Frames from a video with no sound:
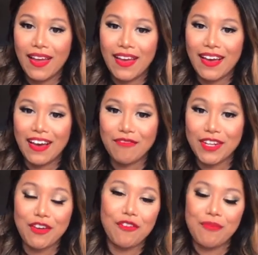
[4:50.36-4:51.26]
a
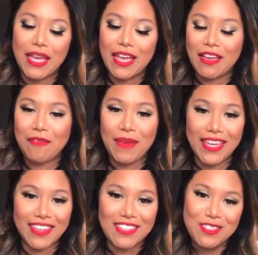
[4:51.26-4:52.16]
video of me
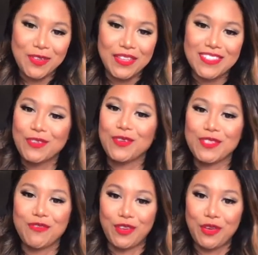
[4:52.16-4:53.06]
making the Suki sauce
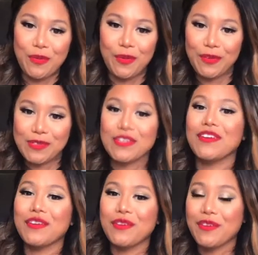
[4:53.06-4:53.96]
for you all, so
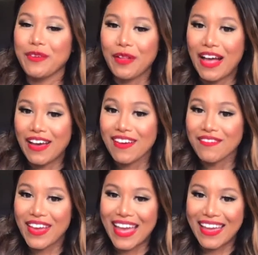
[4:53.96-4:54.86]
you all have
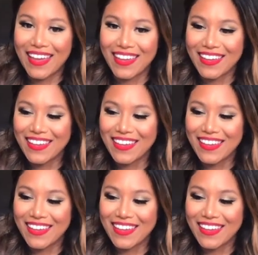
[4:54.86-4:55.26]
a